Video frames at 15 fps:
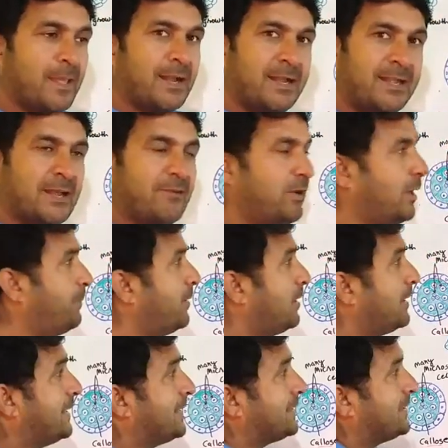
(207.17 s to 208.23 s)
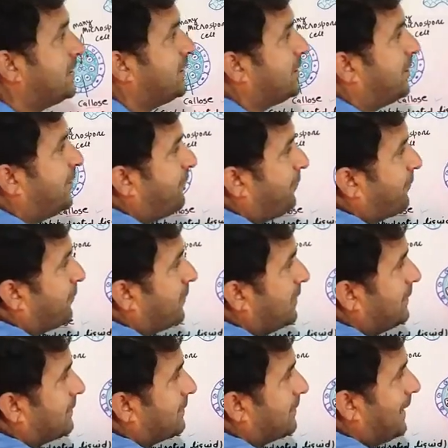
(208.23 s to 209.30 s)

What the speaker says: develop the different